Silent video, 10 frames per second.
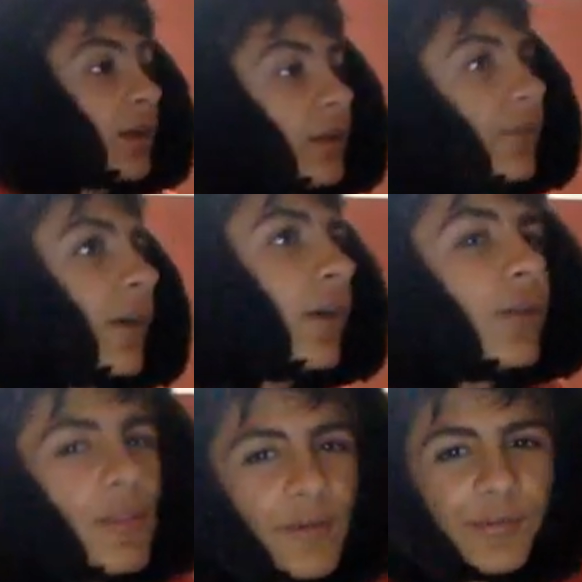
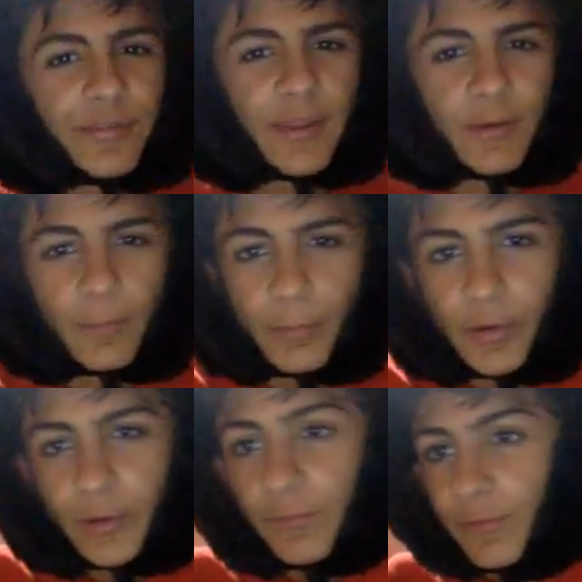That's for us to say a
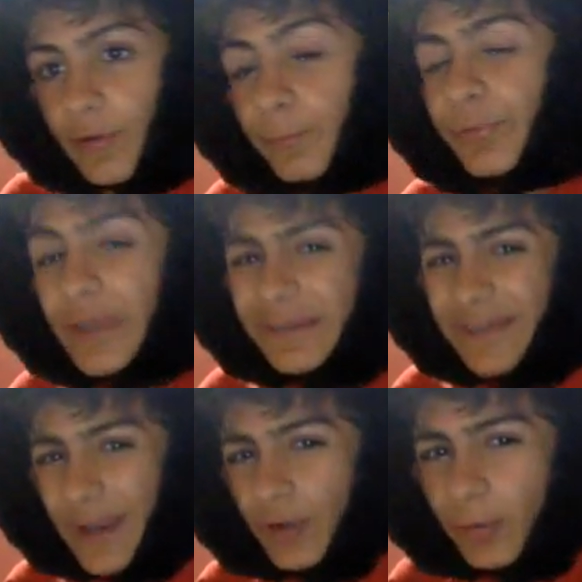pretty
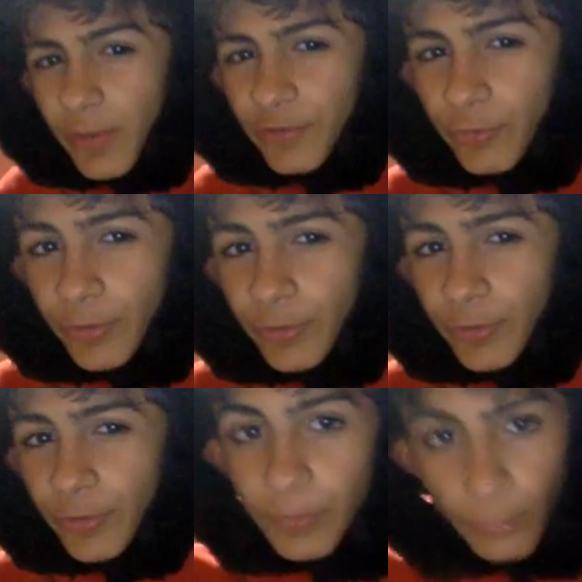integral part of the story.
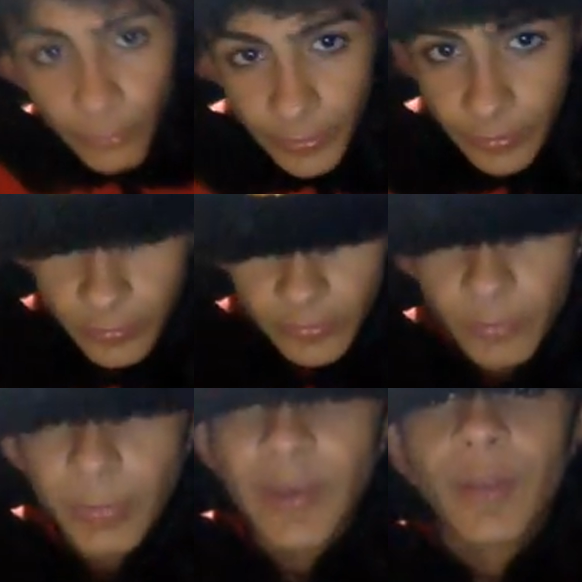If
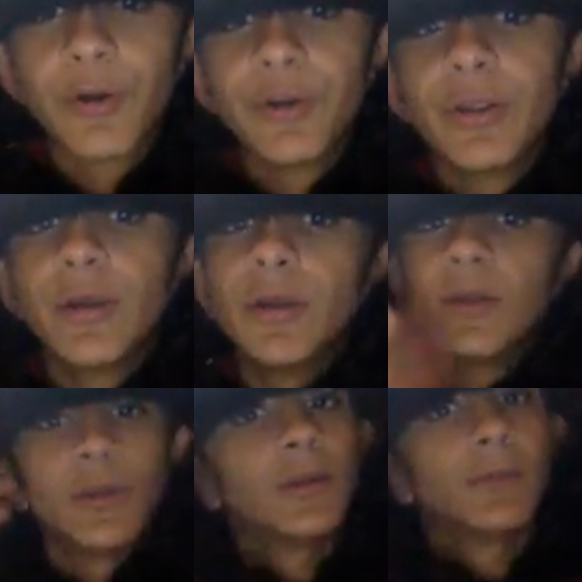you'll probably learn.
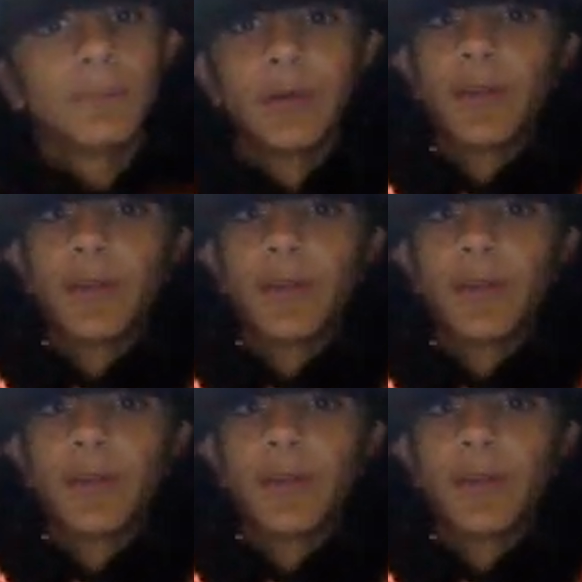But